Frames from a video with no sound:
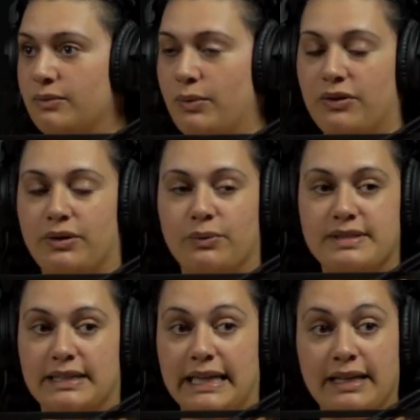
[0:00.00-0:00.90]
whether it
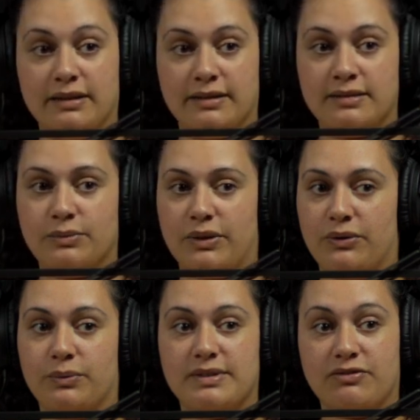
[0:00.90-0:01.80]
was in England, whether
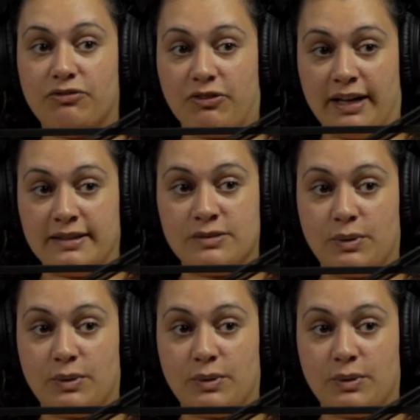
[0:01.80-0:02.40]
it was in France,